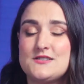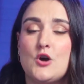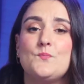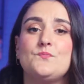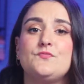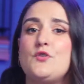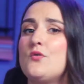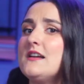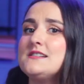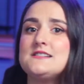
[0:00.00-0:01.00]
So
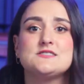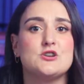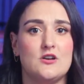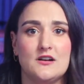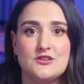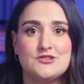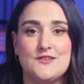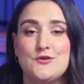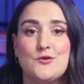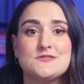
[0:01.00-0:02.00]
don't get discouraged
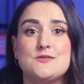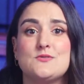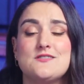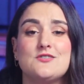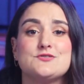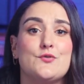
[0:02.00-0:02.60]
if you don't see results